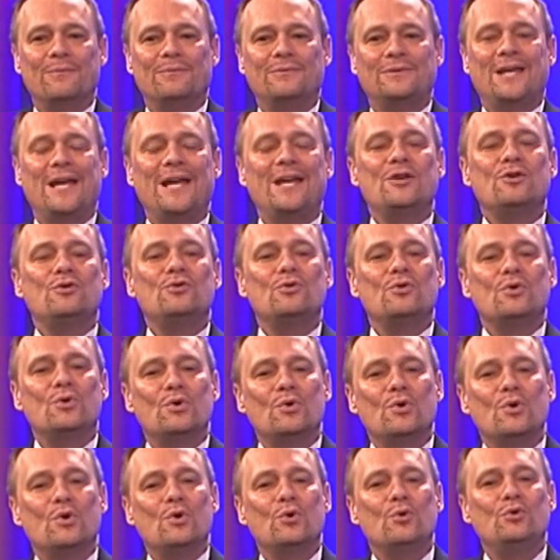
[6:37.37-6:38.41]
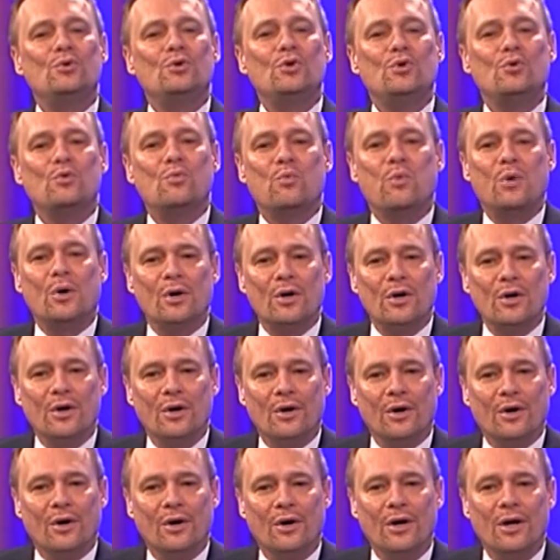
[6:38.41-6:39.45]
They knew who you
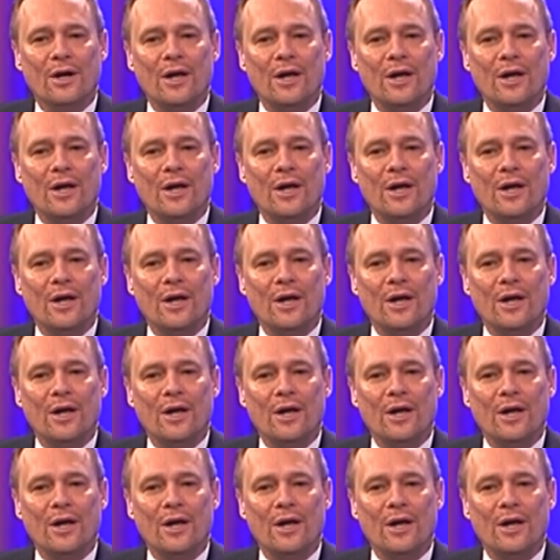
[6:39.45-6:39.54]
were.